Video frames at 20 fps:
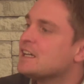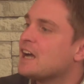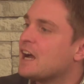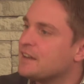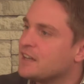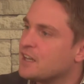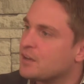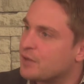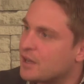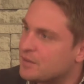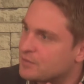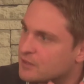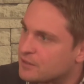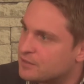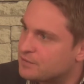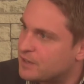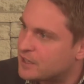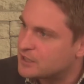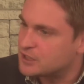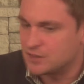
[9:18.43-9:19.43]
and now we're having the
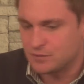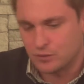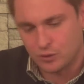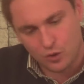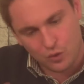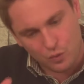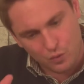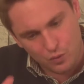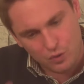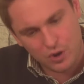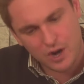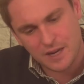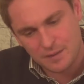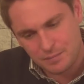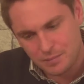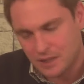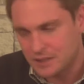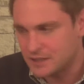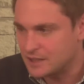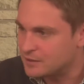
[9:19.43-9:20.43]
festival
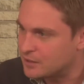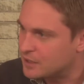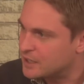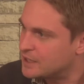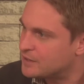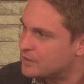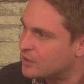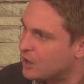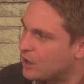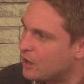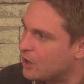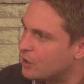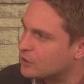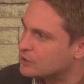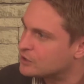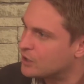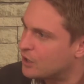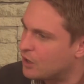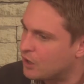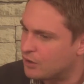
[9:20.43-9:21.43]
right back in the
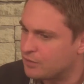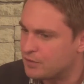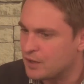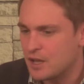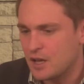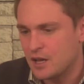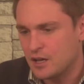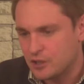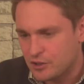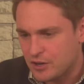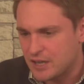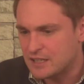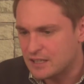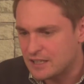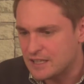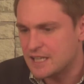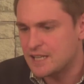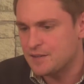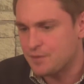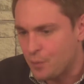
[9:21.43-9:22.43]
heart of
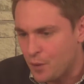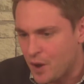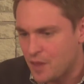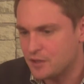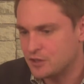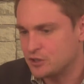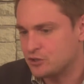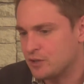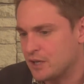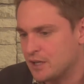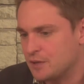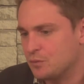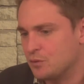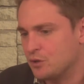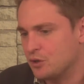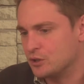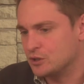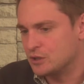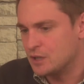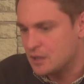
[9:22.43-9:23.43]
Cradley Heath, where the strike
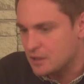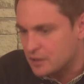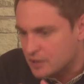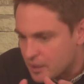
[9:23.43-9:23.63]
was,